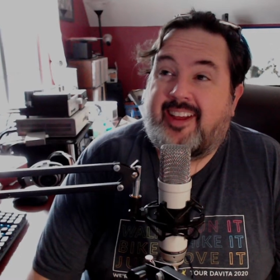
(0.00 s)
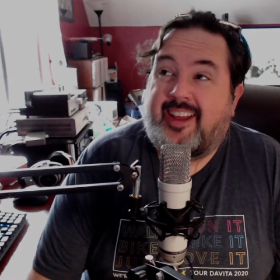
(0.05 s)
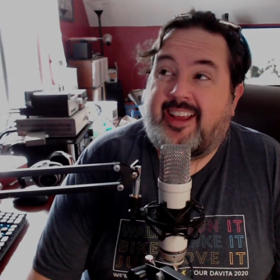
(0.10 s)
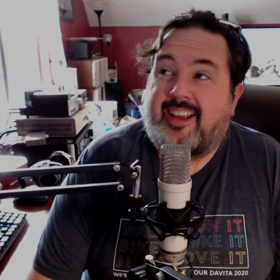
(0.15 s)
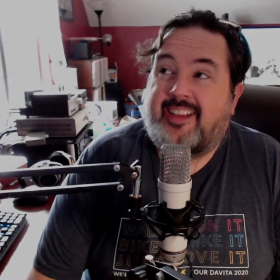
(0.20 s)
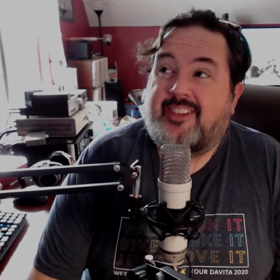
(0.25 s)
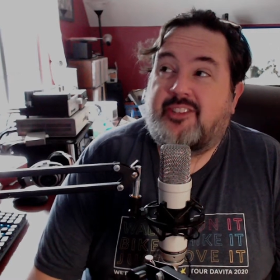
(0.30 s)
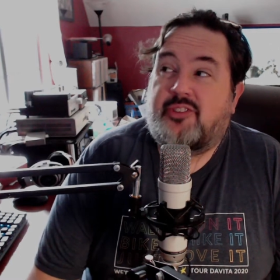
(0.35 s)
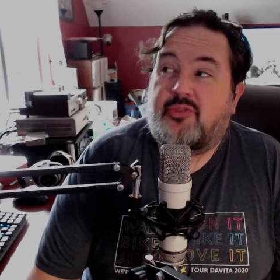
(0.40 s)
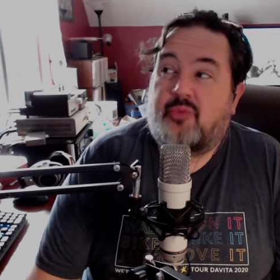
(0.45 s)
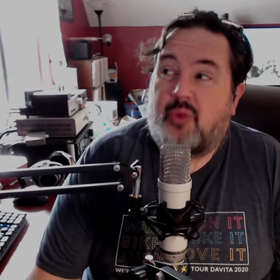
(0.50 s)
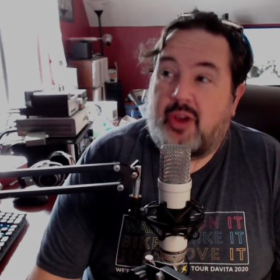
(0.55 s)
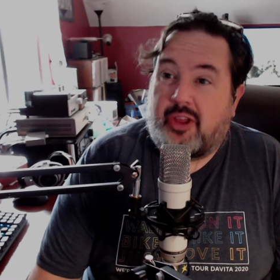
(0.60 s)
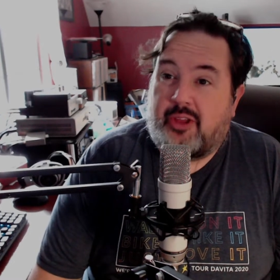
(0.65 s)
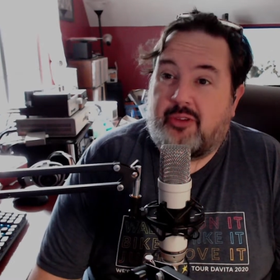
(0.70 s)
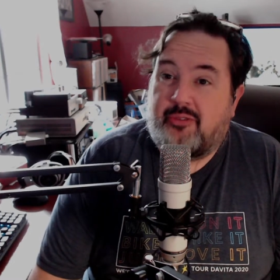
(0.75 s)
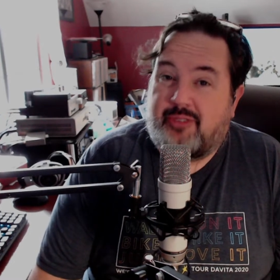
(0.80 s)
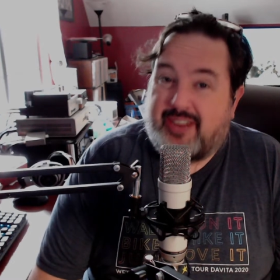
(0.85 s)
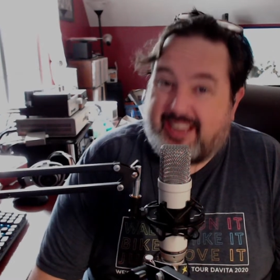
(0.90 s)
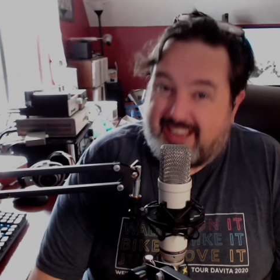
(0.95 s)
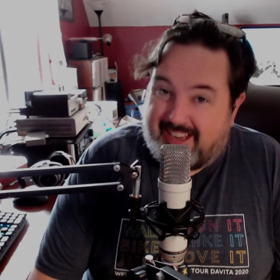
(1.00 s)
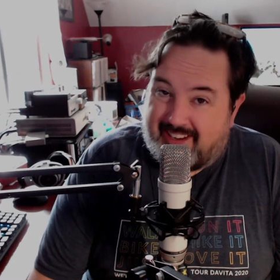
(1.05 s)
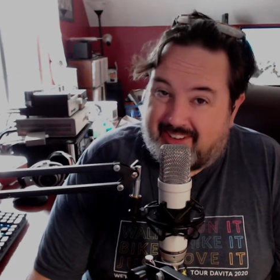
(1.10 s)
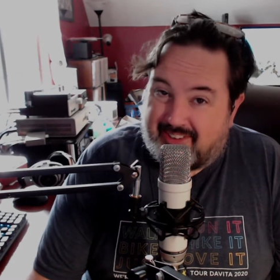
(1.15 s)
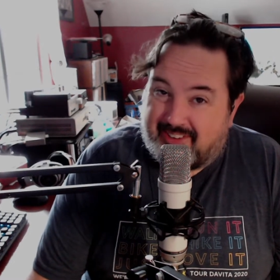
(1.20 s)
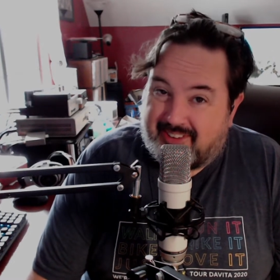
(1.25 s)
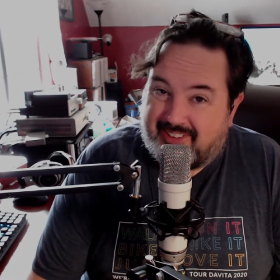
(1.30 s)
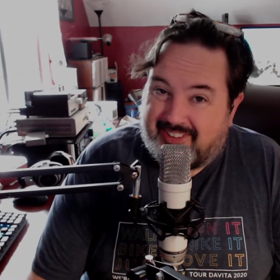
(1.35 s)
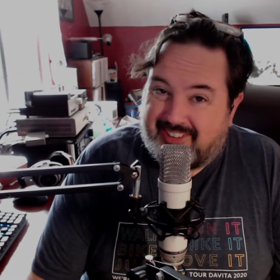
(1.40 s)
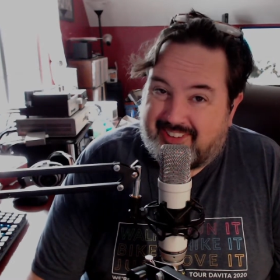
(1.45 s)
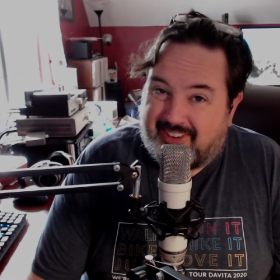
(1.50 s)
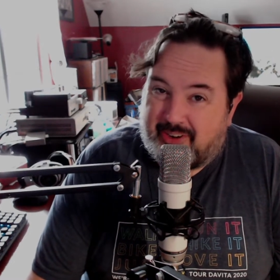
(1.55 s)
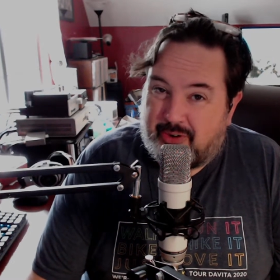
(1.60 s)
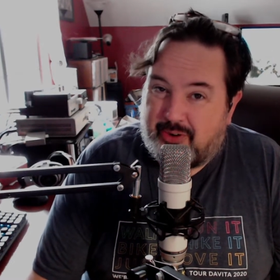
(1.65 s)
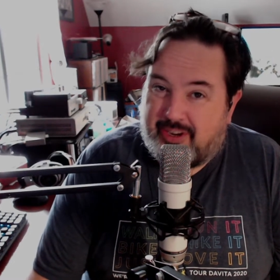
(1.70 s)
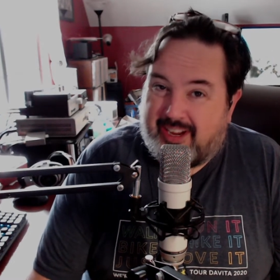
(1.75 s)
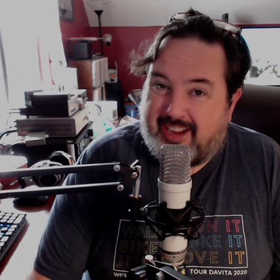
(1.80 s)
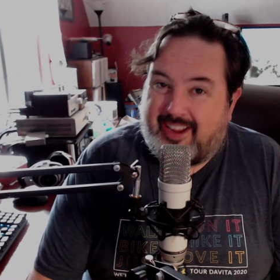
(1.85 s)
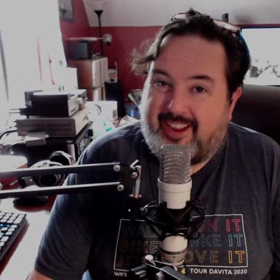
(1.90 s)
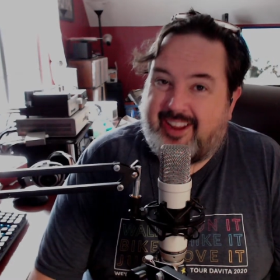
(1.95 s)
is what you need,
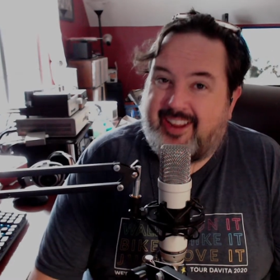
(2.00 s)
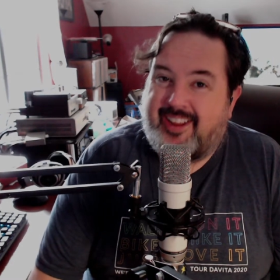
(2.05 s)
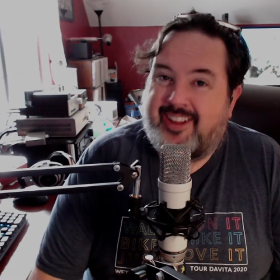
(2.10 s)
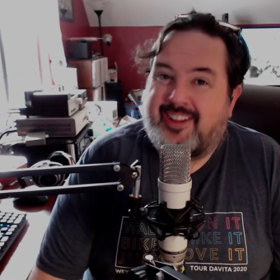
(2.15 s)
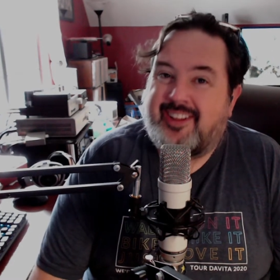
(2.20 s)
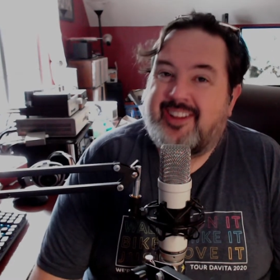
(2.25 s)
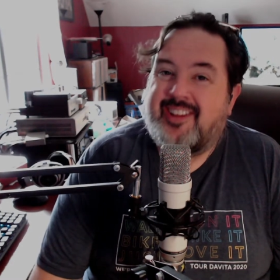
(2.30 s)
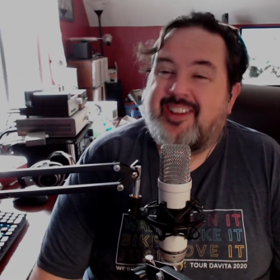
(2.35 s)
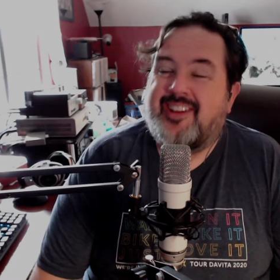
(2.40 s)
okay?